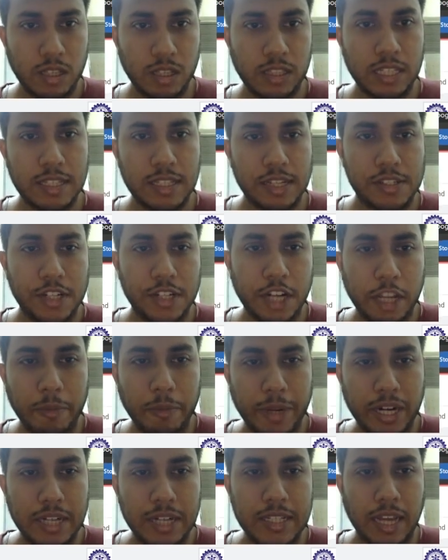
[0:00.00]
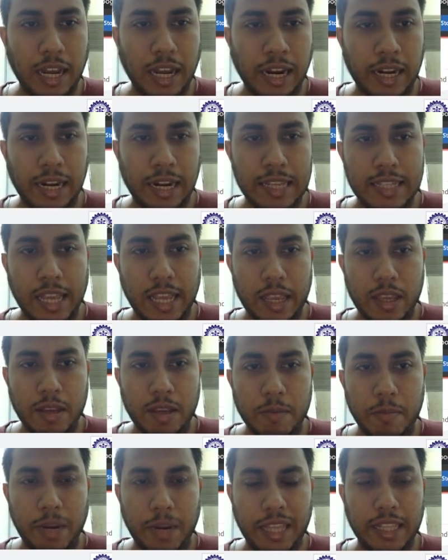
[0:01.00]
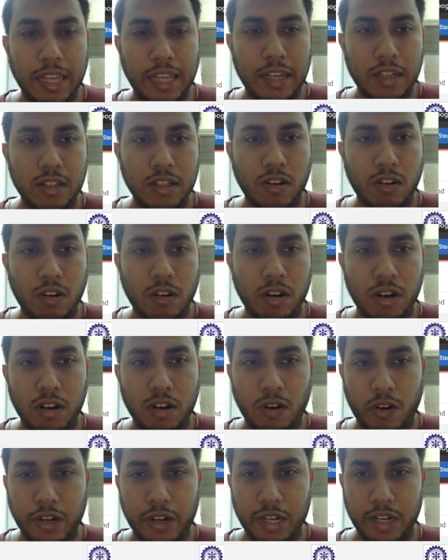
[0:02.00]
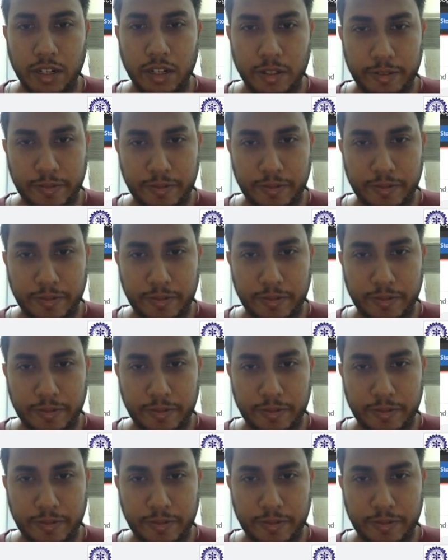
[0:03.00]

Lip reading: succeeding minutes unless I play the organ,